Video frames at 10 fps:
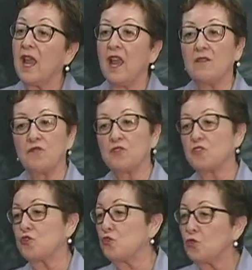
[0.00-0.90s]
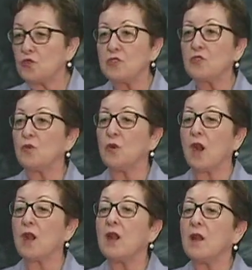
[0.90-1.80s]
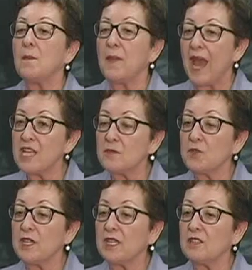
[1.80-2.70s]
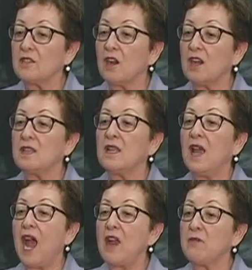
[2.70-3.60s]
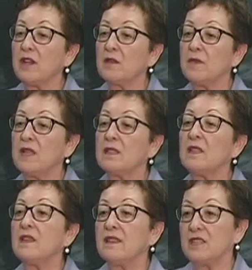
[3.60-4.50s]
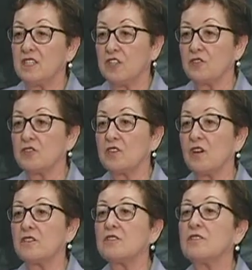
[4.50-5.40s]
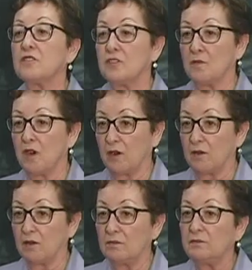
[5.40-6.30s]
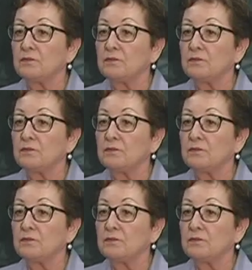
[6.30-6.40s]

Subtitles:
And for students who are past pre-kindergarten, I recommend that teachers start tomorrow.